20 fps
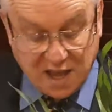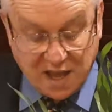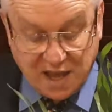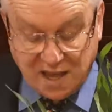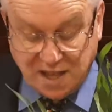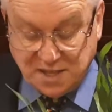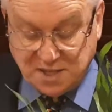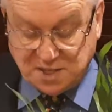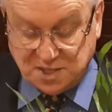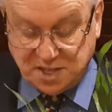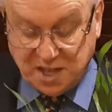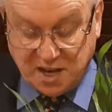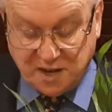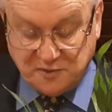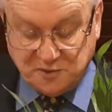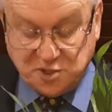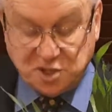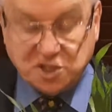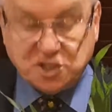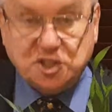Instead
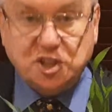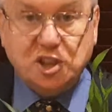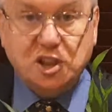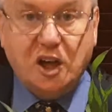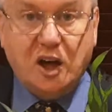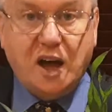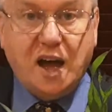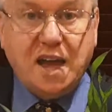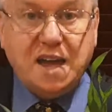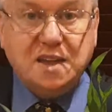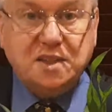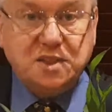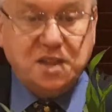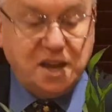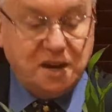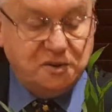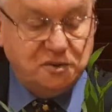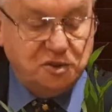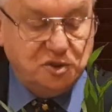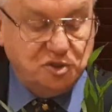of just lying
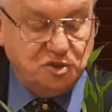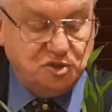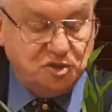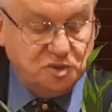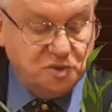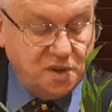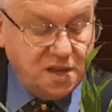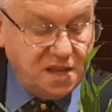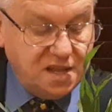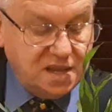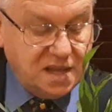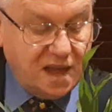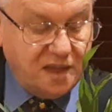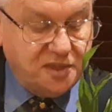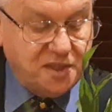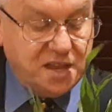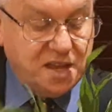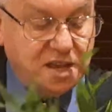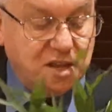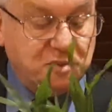there and doing
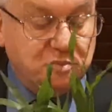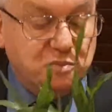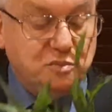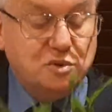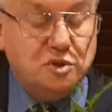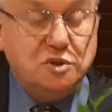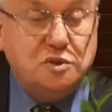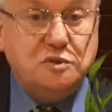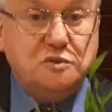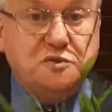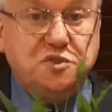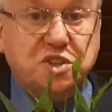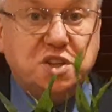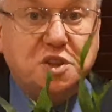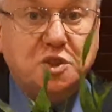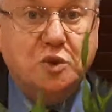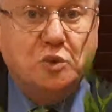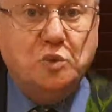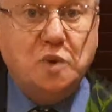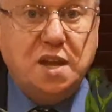nothing, it moves in
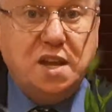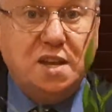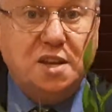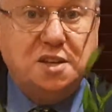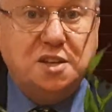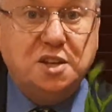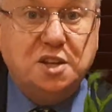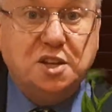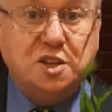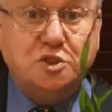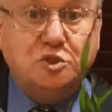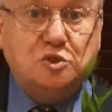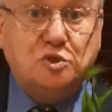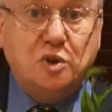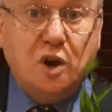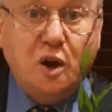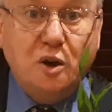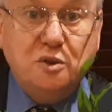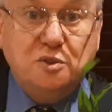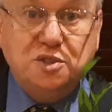the wind and it
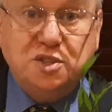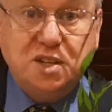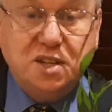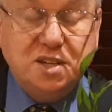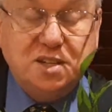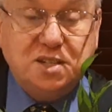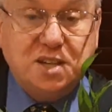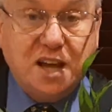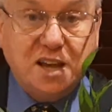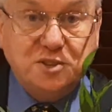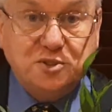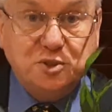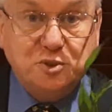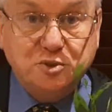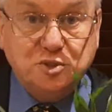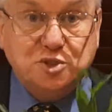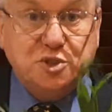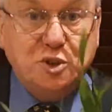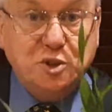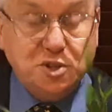grows and it does all
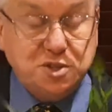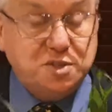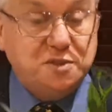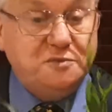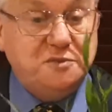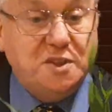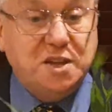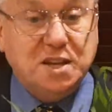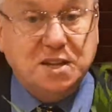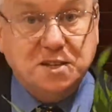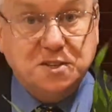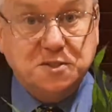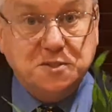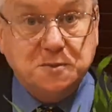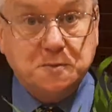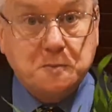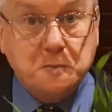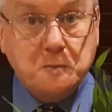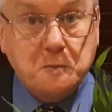sorts of things.